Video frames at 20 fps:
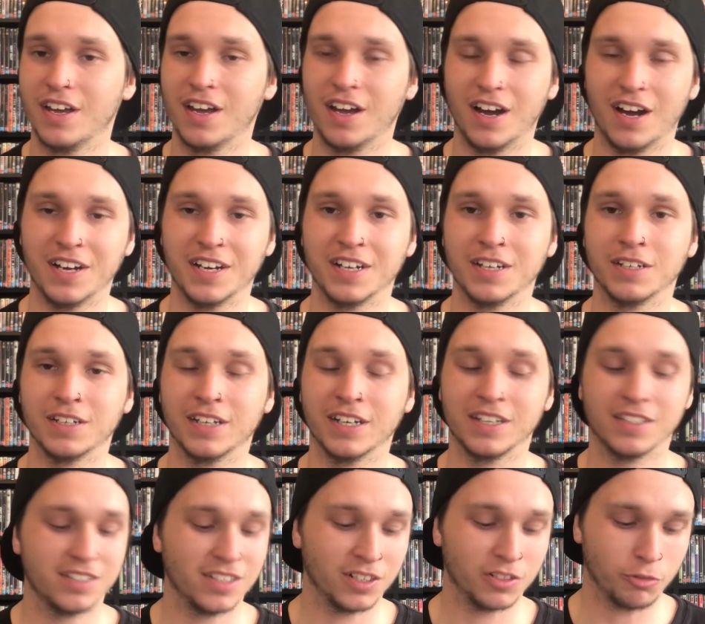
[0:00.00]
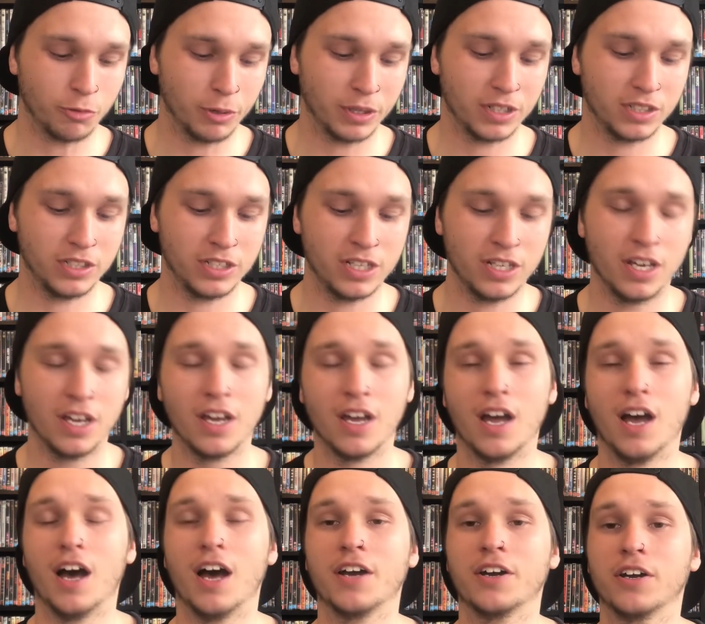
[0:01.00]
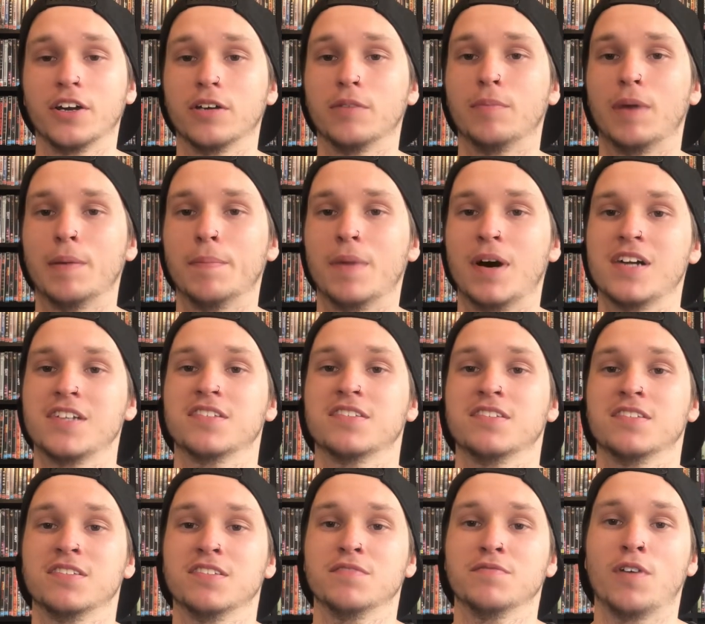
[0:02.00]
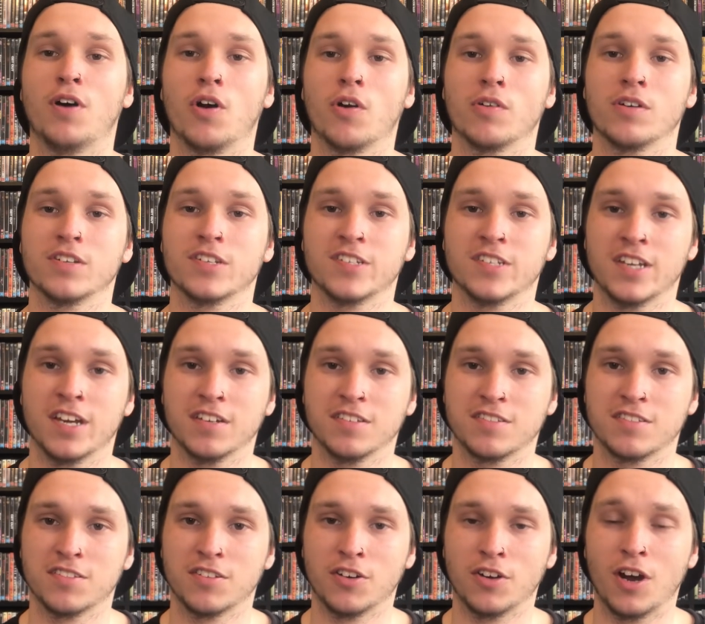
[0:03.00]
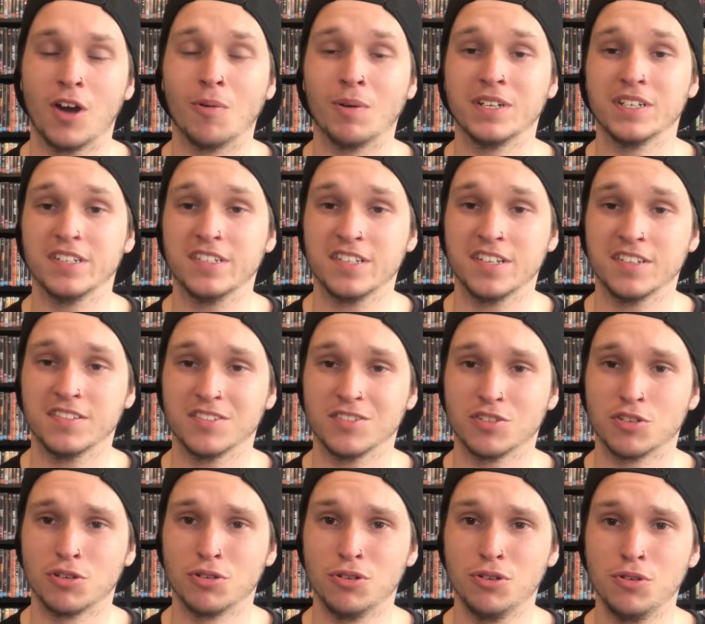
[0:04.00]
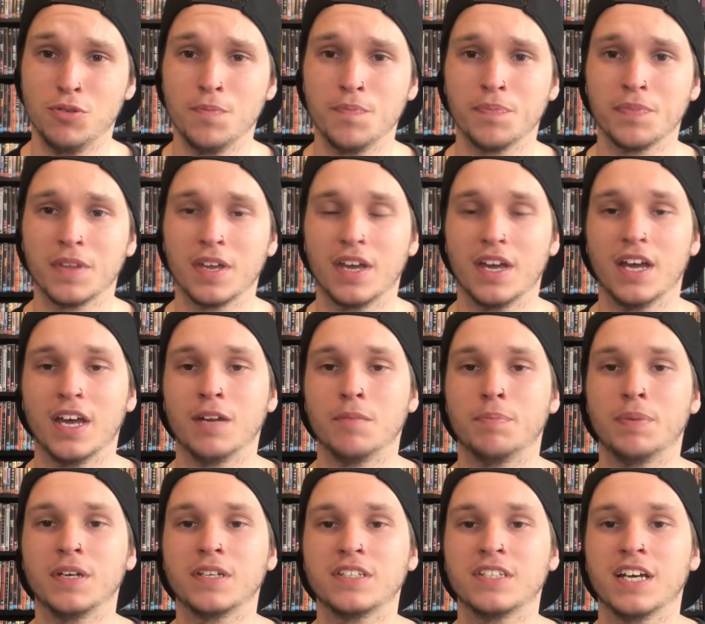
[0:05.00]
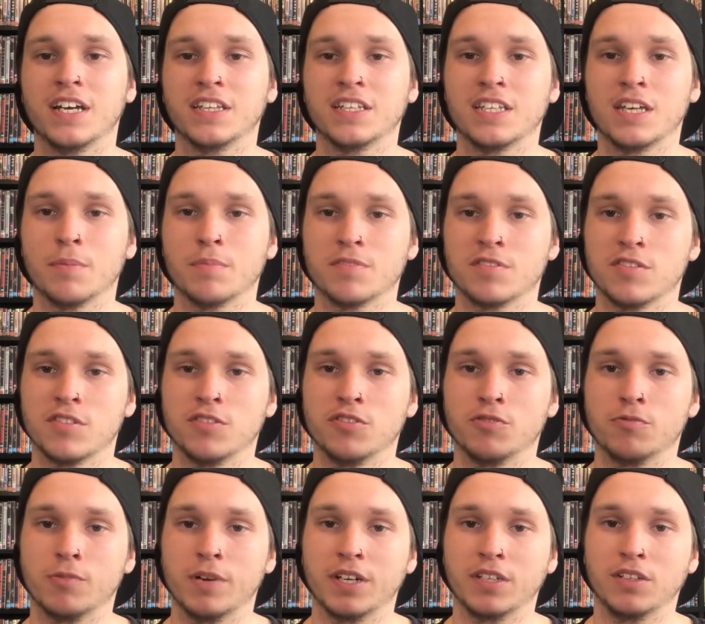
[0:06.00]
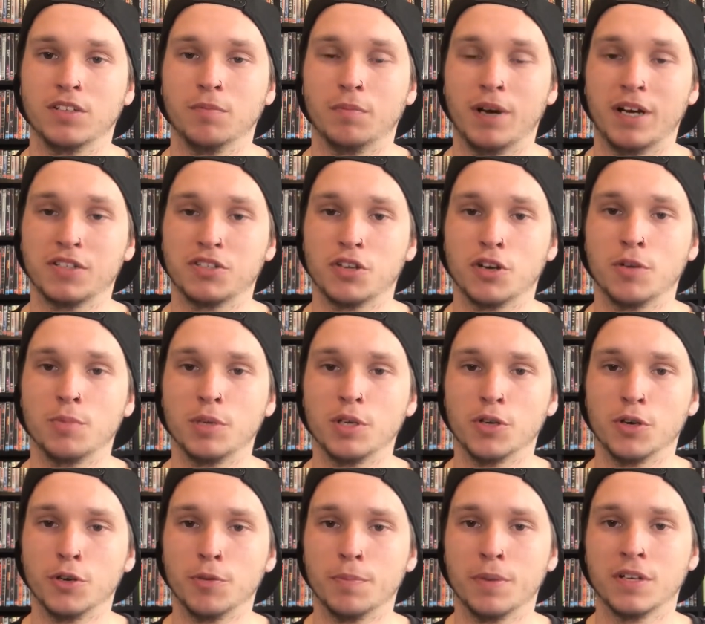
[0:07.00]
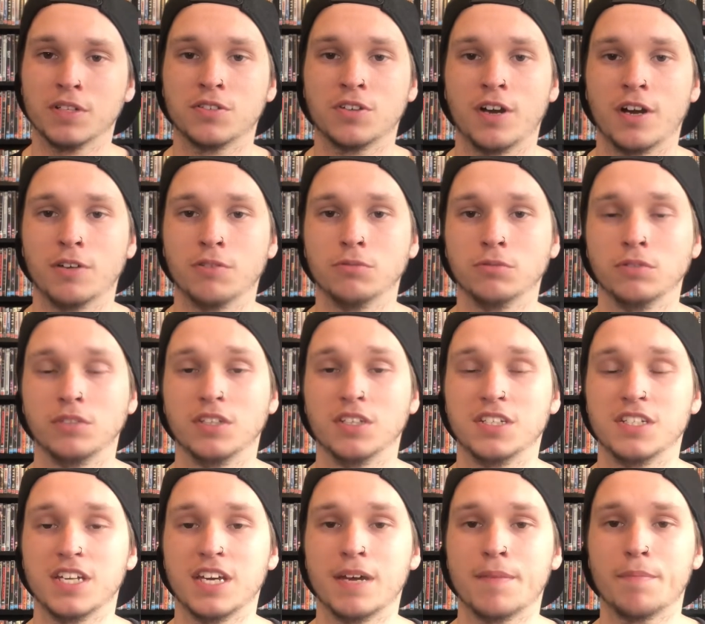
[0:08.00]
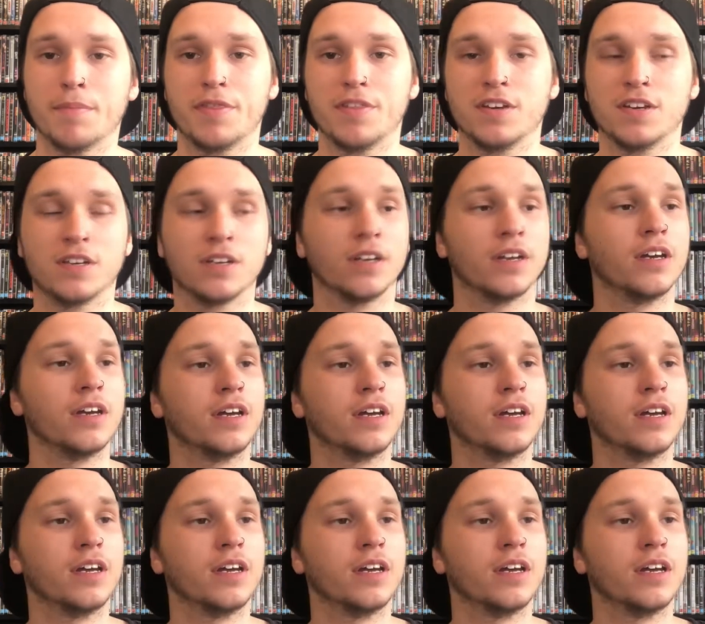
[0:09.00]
I need to get it done quickly. I go to my Masters of Horror sets, so I went to season 2 and picked out the episode directed by Tobe Hopper titled The Damn Thing.